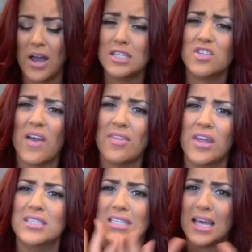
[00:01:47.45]
I just find
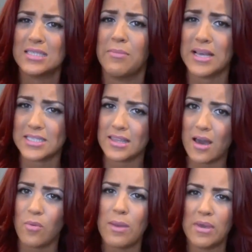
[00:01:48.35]
that it's less messy
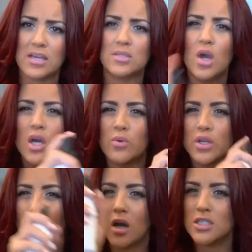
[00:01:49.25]
that way, because when
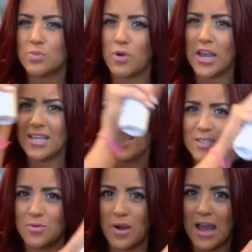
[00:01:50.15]
you are spraying
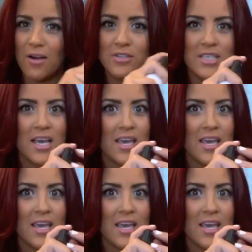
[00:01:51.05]
this around,